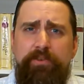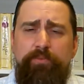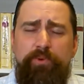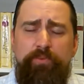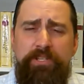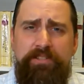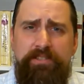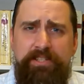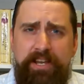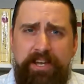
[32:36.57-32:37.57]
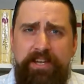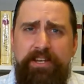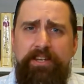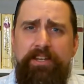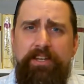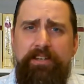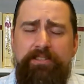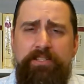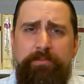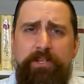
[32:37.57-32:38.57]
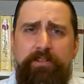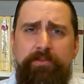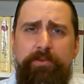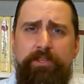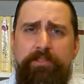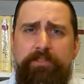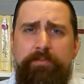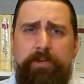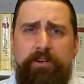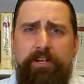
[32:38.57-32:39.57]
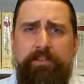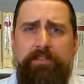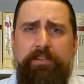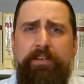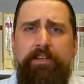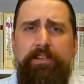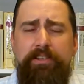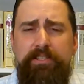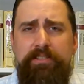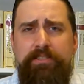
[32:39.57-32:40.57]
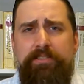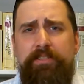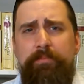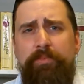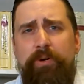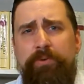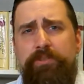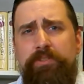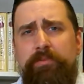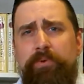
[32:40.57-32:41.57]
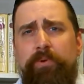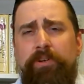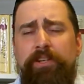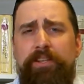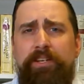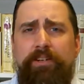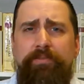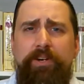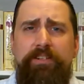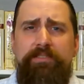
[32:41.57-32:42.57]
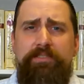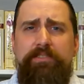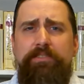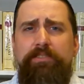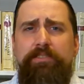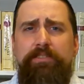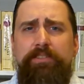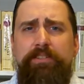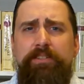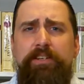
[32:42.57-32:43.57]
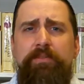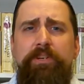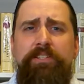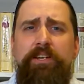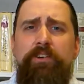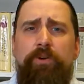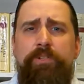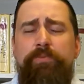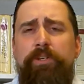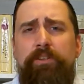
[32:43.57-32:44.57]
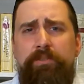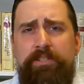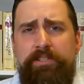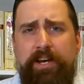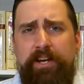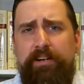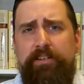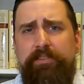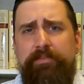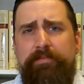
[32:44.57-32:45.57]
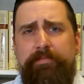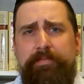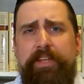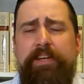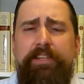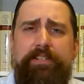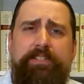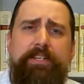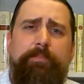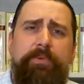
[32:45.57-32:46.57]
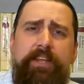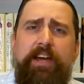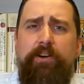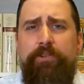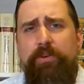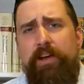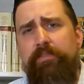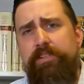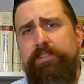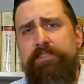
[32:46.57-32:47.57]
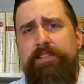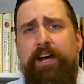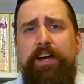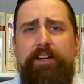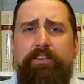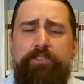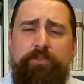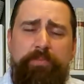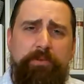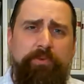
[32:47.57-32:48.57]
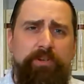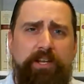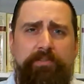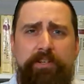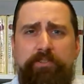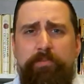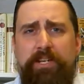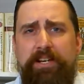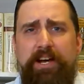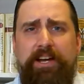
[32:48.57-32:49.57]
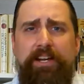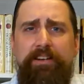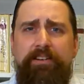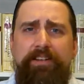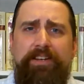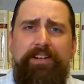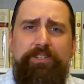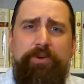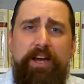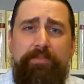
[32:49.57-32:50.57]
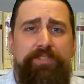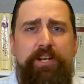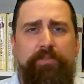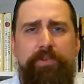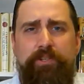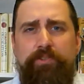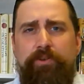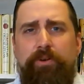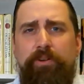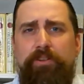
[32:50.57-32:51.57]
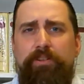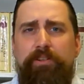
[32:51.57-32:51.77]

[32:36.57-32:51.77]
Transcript: when we stay intimate with the Spirit. This is the most important thing, friends. Because I know it's what you desire. That deep down you have this desire to be more loving, to be kind, to have self control.